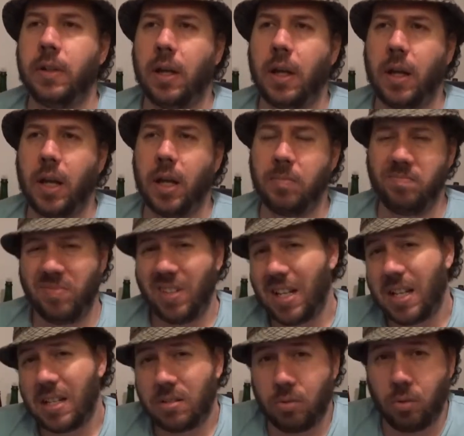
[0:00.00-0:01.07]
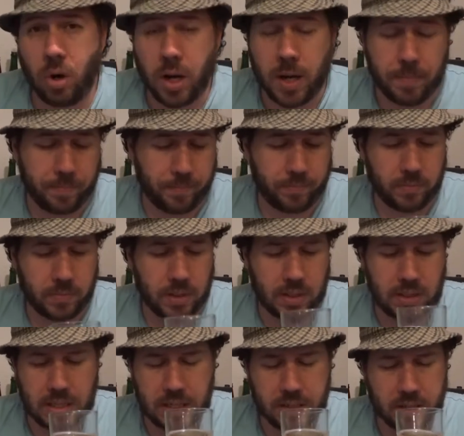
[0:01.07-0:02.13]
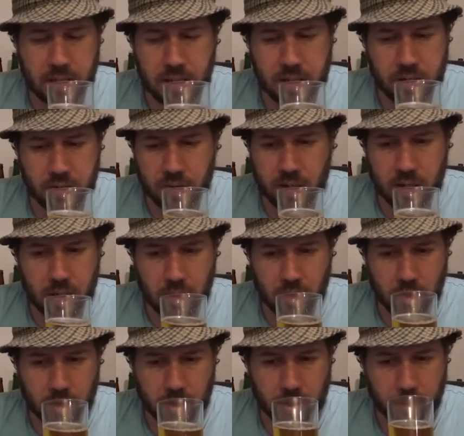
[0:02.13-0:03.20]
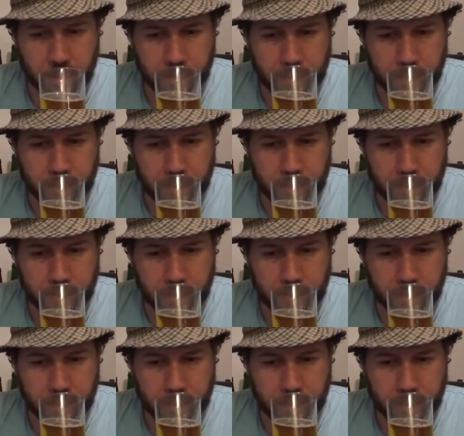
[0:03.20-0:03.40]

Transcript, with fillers: Um, it's all right. It's, it's an easy drinking lager.